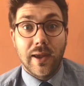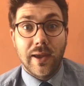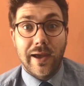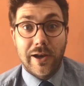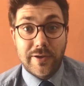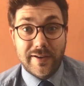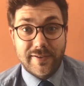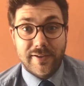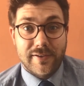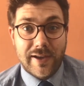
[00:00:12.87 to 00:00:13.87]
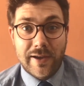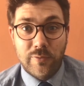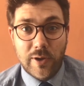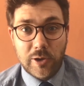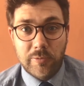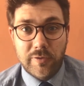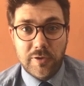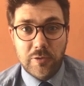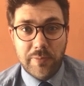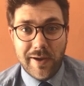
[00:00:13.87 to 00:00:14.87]
Hello Year 6 and welcome
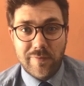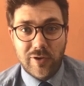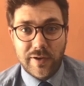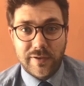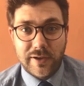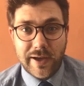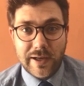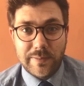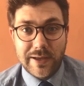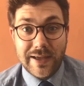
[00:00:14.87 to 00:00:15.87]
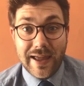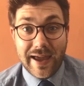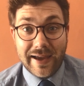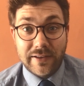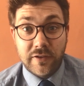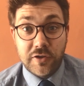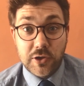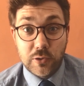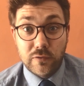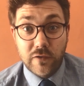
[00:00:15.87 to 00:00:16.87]
to Penrice Academy and to
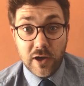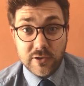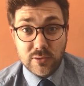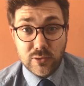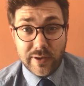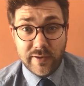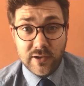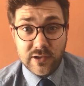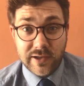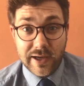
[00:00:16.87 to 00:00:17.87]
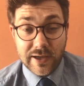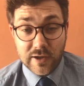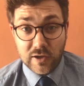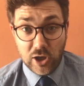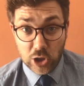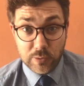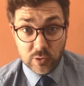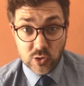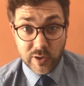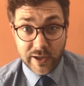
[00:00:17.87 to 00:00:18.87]
your virtual transition day. I hope you're
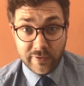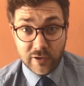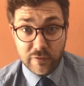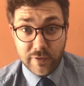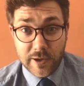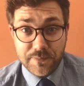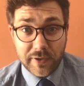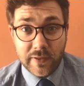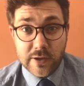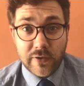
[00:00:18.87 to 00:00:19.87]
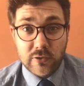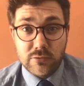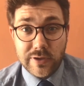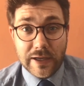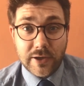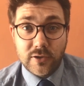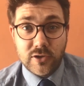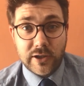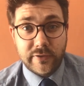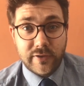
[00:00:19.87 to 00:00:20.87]
enjoying it so far and that you've had a really good
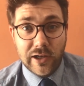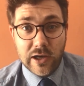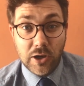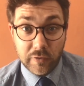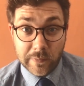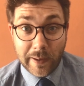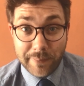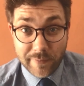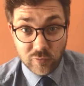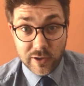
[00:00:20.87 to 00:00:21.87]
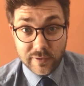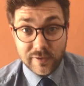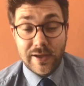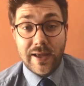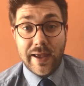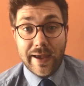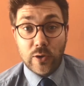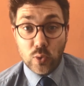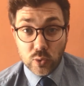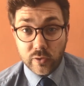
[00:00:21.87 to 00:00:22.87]
chance to learn lots about Penrice and
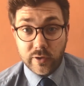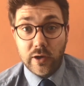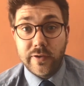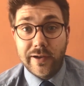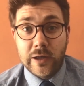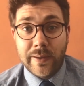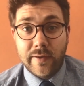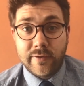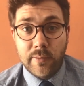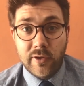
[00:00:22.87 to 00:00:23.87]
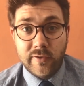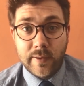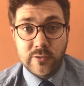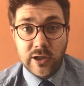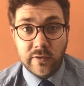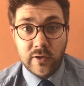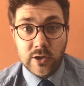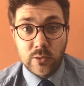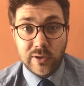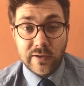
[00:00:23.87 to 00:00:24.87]
also to learn about some of the subjects that
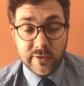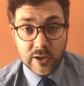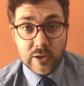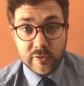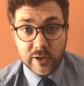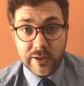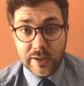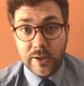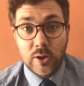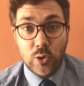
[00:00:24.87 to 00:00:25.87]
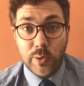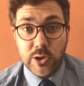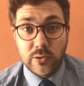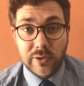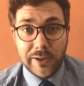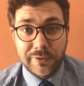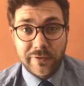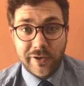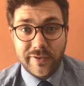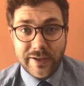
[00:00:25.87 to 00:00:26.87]
you'll continue studying when you arrive with
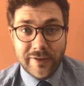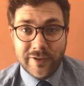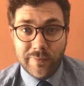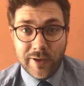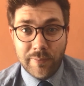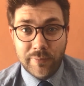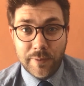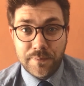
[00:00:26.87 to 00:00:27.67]
us in September.